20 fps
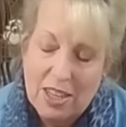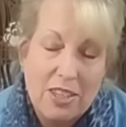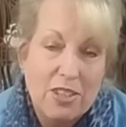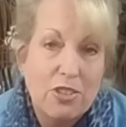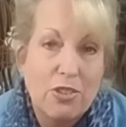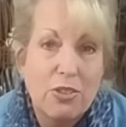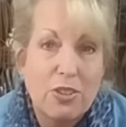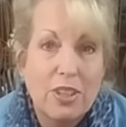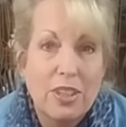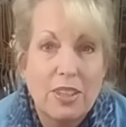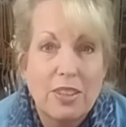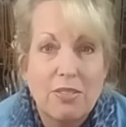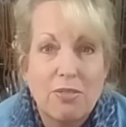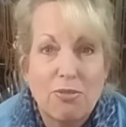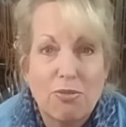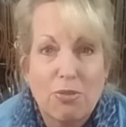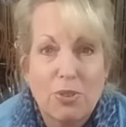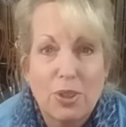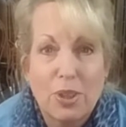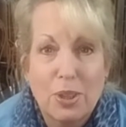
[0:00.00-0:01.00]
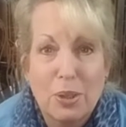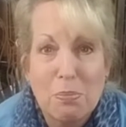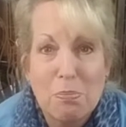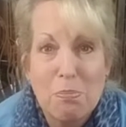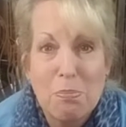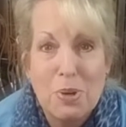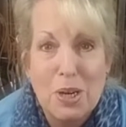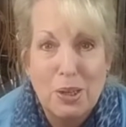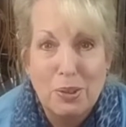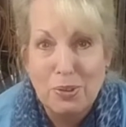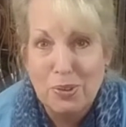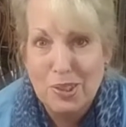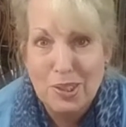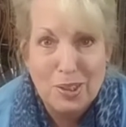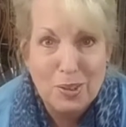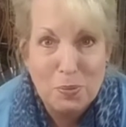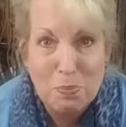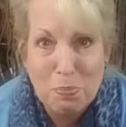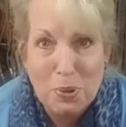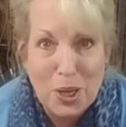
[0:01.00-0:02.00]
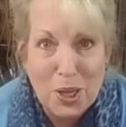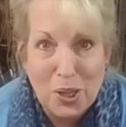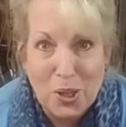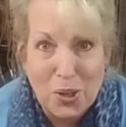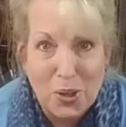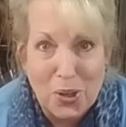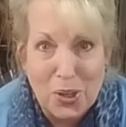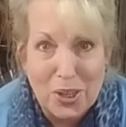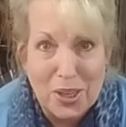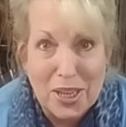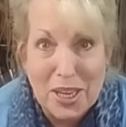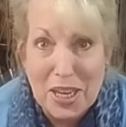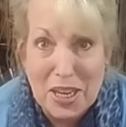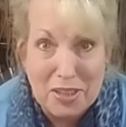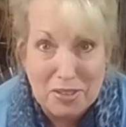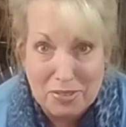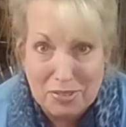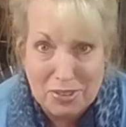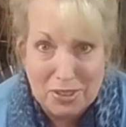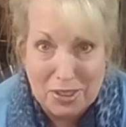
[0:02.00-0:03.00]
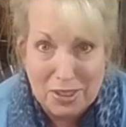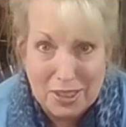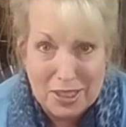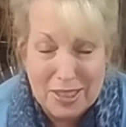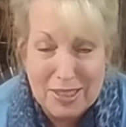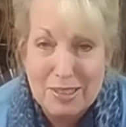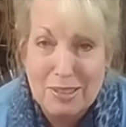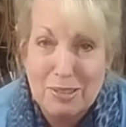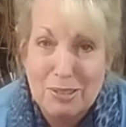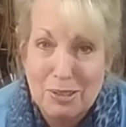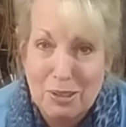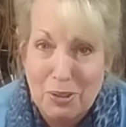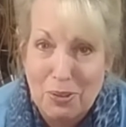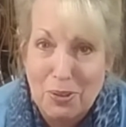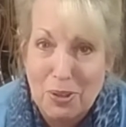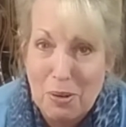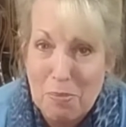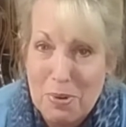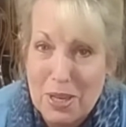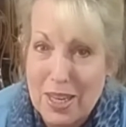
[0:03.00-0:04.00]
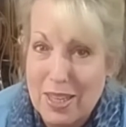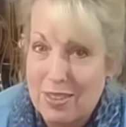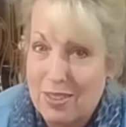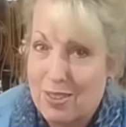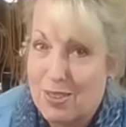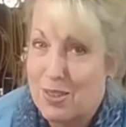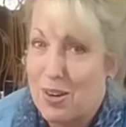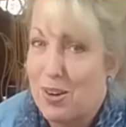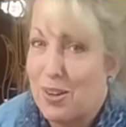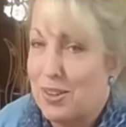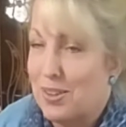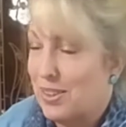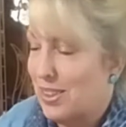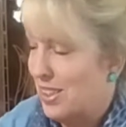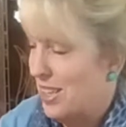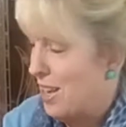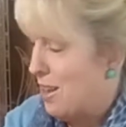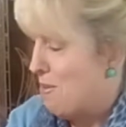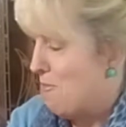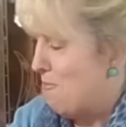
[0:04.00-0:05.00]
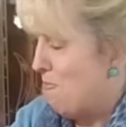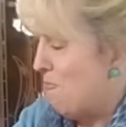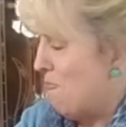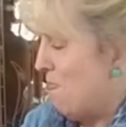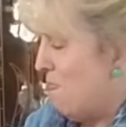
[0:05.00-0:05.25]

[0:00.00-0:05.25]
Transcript: as you can really melt this Pellon easily. So let me get started on that.